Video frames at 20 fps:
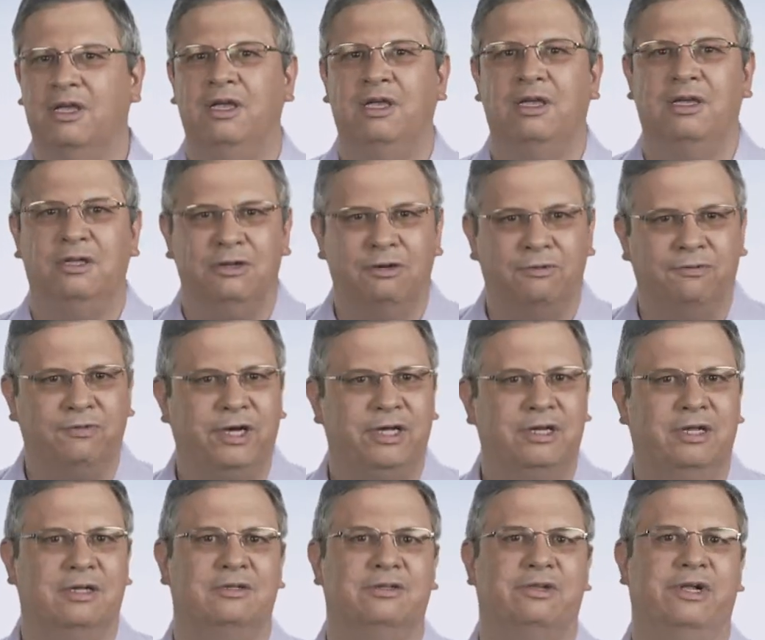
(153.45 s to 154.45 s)
In your
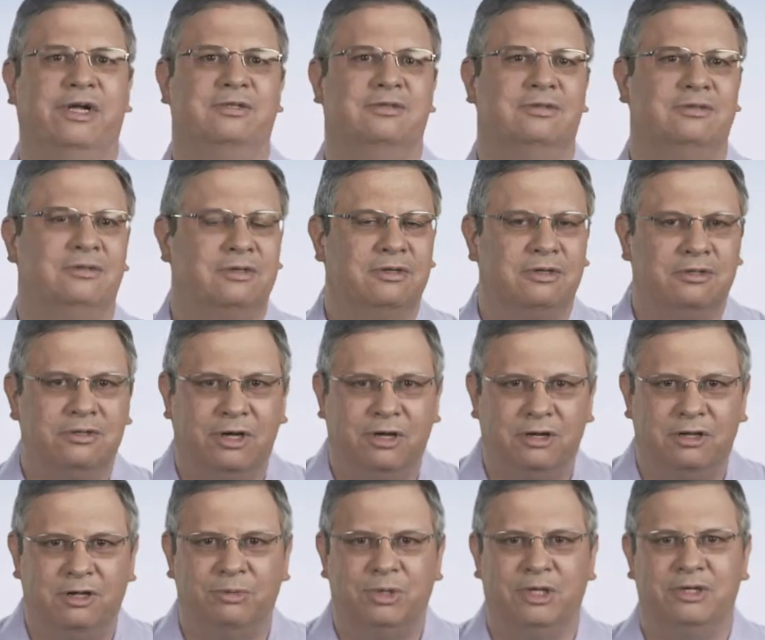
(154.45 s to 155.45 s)
finance classes, you're going to talk
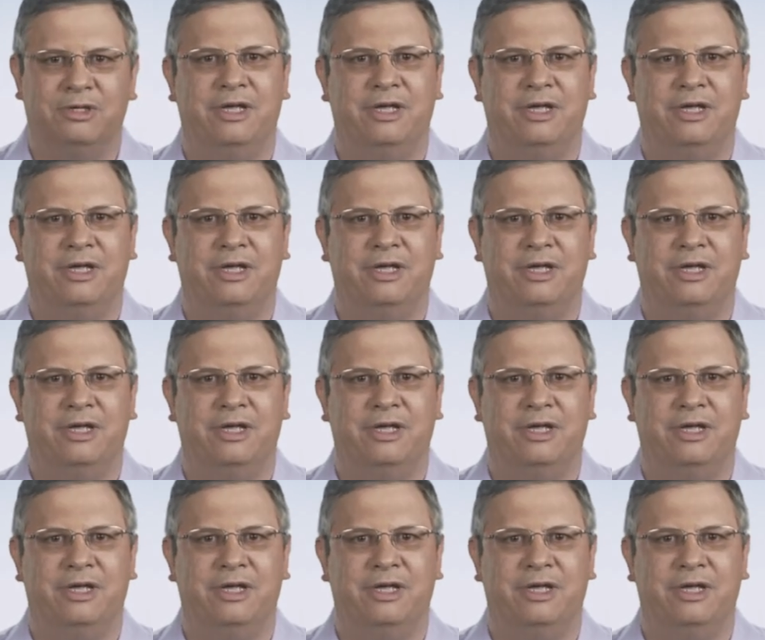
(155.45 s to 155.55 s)
about